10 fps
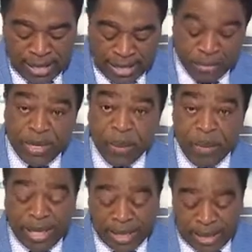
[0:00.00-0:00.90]
After
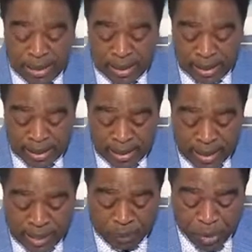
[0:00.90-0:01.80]
making
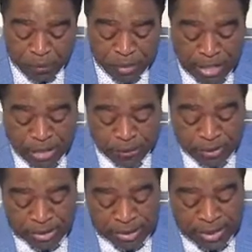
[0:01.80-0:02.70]
a purification
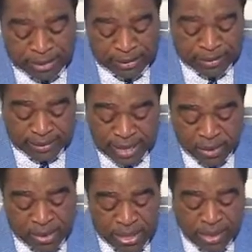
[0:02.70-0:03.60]
for sins, he
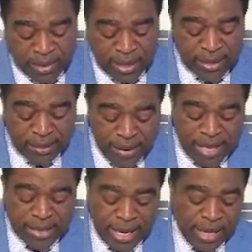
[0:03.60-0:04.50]
sat down at the
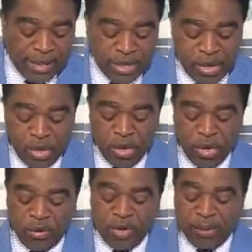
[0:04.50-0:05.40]
right hand
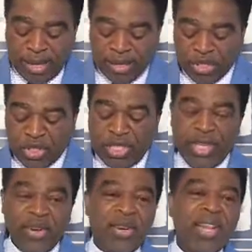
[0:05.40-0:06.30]
of the
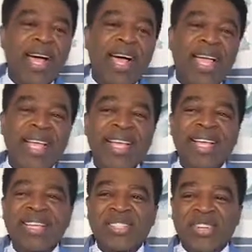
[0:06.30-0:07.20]
majesty on high.
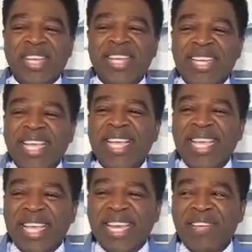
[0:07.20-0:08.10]
Talking
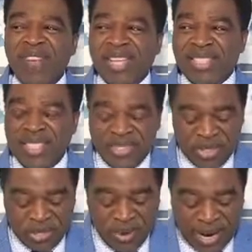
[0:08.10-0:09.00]
again about
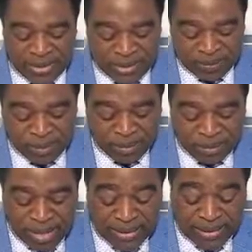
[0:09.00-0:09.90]
Jesus Christ.
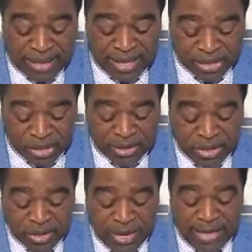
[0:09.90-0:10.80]
He said that
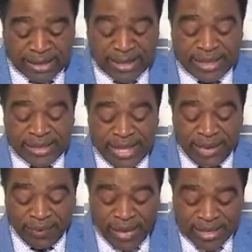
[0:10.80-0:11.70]
Jesus Christ is
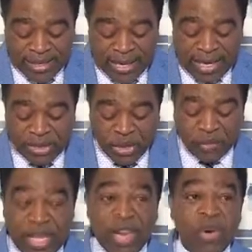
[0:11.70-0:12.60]
the radiance
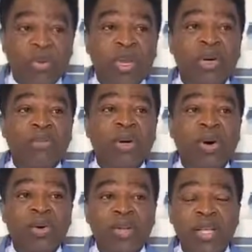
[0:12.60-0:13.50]
the glory of
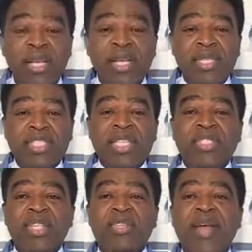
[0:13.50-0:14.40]
God
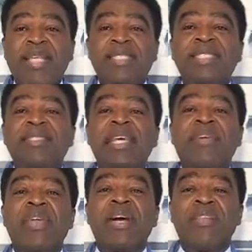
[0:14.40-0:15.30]
Jesus Christ is
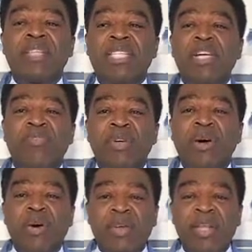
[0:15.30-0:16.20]
the reality of
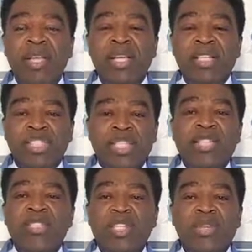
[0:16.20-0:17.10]
God.
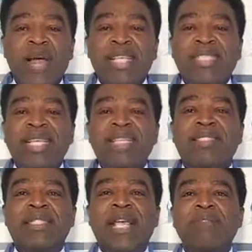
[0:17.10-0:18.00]
Jesus Christ
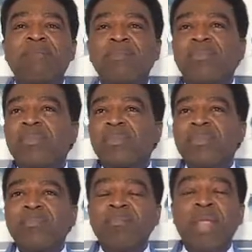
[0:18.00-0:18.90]
is the
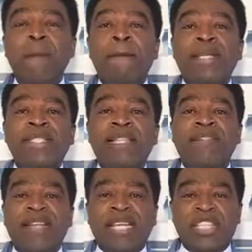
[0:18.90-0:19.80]

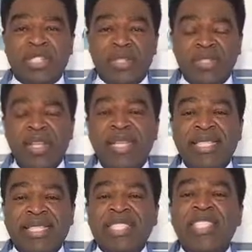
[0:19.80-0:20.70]
personification.
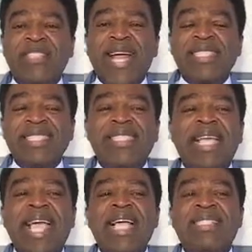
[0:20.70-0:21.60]
Jesus Christ is
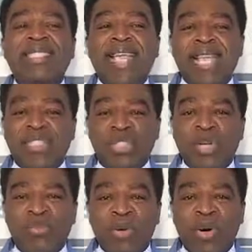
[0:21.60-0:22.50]
the essence
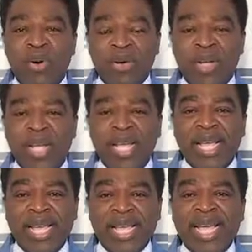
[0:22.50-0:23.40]
of God.
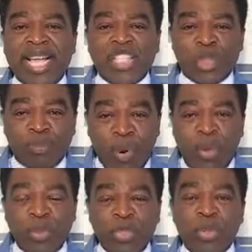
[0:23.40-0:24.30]
He has
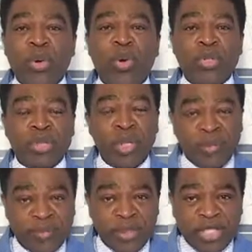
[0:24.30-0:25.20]
spoken to us
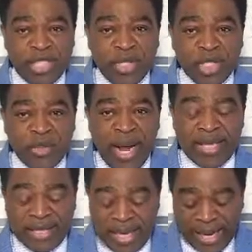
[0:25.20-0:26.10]
through Jesus
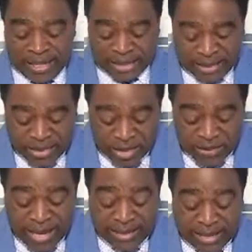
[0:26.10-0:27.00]
Christ, and Jesus
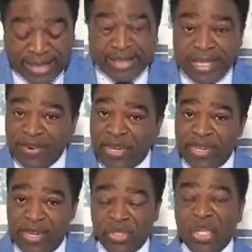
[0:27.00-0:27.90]
Christ is the
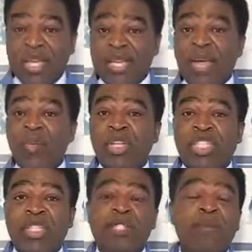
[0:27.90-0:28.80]
radiance. Now,
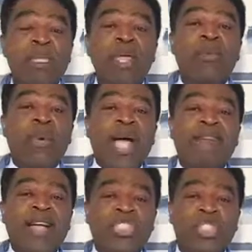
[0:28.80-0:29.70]
watch it. Why
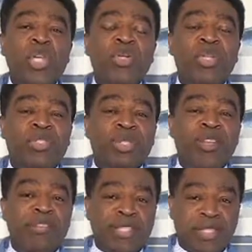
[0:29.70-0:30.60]
have I shown these
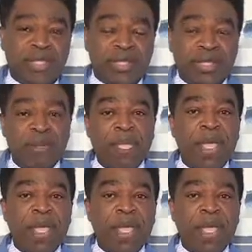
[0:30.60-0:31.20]
three verses?